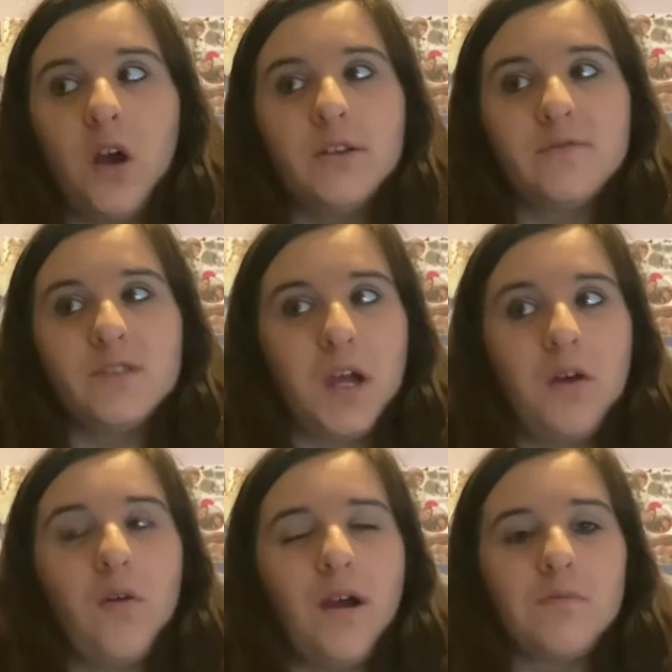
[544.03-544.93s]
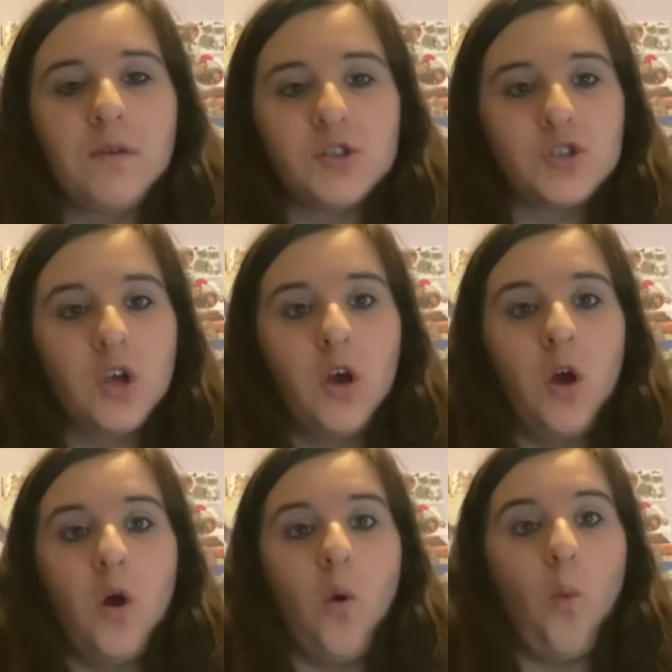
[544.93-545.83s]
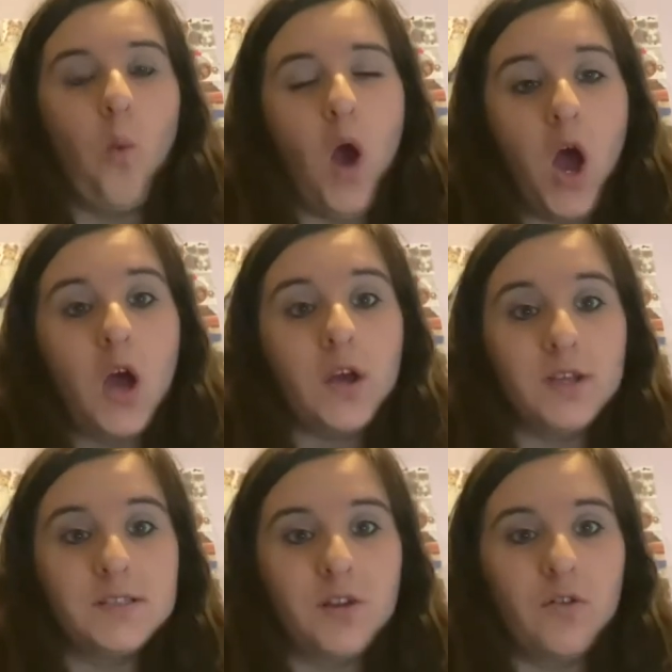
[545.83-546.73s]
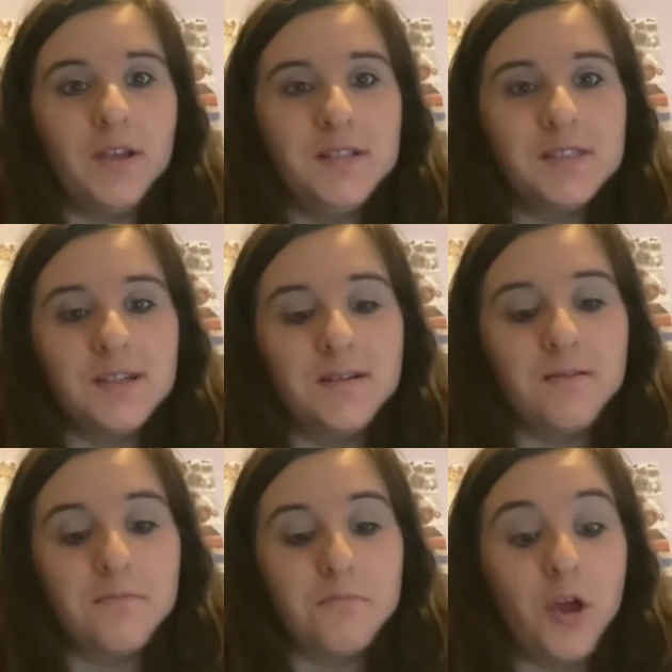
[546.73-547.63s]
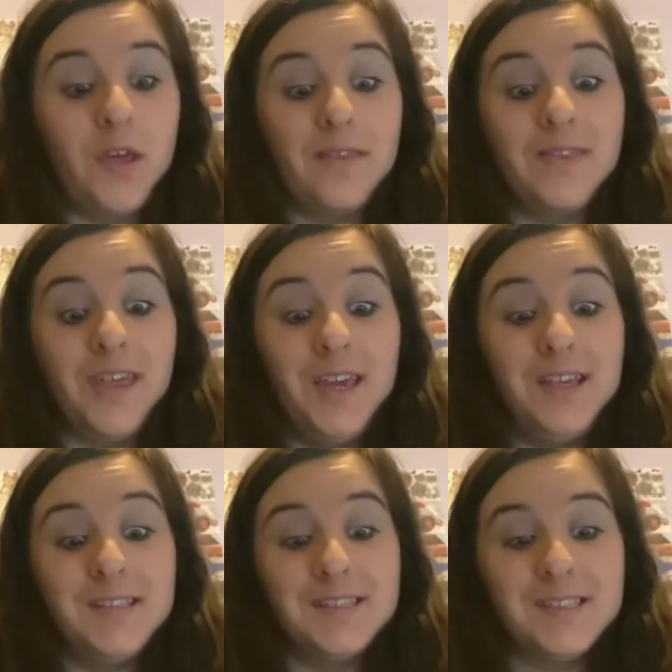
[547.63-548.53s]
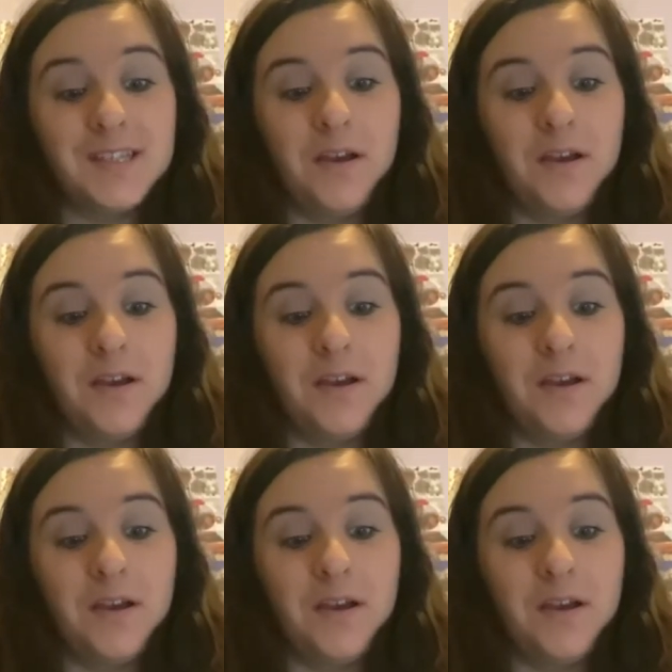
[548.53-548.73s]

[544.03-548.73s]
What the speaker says: of tell how much work has gone into putting these